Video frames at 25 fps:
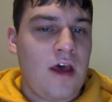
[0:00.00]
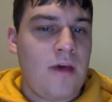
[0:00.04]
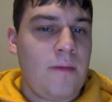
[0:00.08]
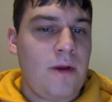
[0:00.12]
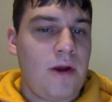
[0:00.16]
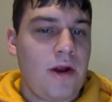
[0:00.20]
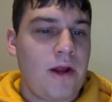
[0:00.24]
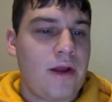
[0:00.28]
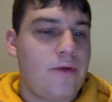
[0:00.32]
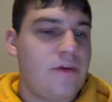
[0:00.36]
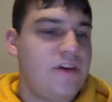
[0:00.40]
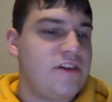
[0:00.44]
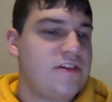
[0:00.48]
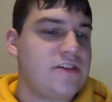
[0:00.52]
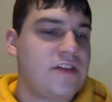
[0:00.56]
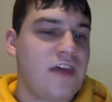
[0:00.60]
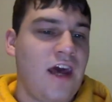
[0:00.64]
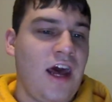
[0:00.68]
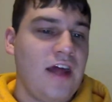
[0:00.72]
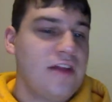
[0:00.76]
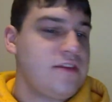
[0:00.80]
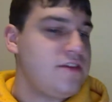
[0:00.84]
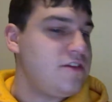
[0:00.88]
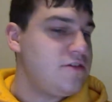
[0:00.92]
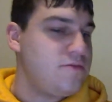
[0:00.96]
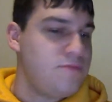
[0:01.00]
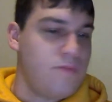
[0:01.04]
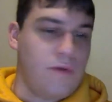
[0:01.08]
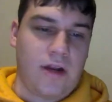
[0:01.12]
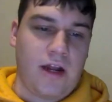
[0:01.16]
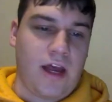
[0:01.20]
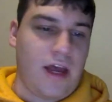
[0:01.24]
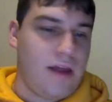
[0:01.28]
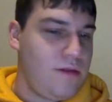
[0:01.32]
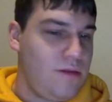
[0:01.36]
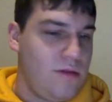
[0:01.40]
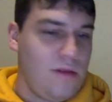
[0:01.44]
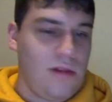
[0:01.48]
Mary Queen of Scots is one.
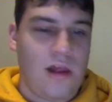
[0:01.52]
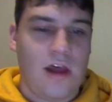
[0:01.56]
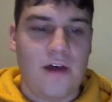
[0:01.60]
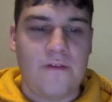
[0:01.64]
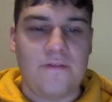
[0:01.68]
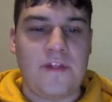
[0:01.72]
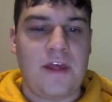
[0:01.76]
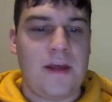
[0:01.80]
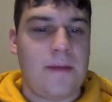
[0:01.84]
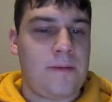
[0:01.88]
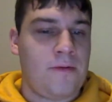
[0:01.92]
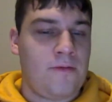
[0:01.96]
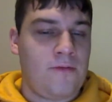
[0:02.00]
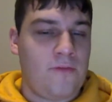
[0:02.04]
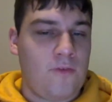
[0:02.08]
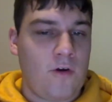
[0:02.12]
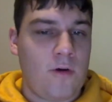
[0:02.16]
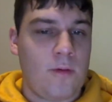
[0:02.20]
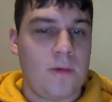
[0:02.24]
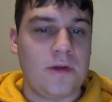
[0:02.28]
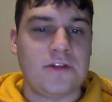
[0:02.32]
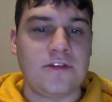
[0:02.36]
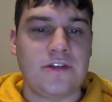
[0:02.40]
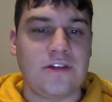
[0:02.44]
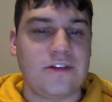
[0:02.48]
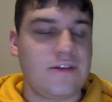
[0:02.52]
I love that performance.